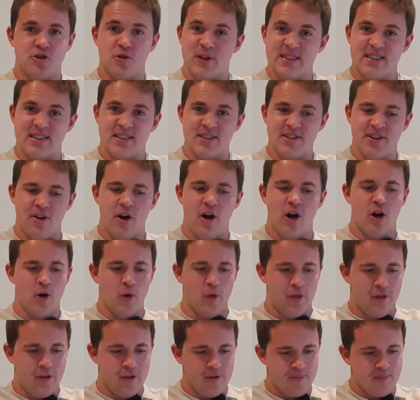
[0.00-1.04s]
Tristan
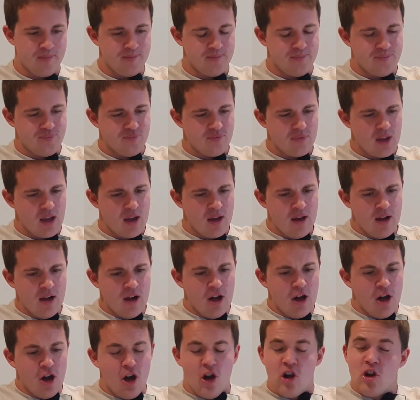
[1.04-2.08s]
Hoth.
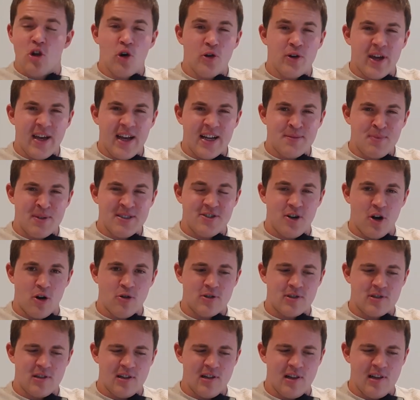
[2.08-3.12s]
Looking at my
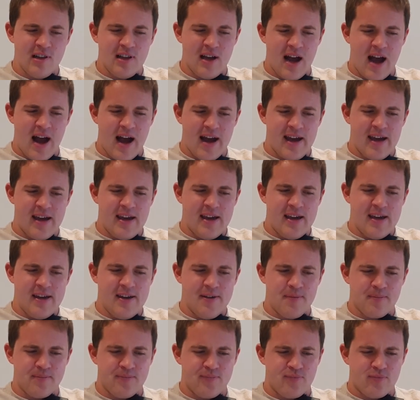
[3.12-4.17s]
total,
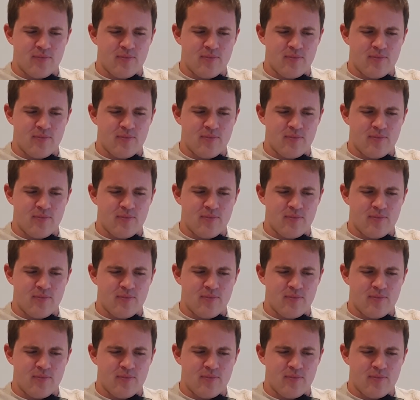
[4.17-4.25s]
I'd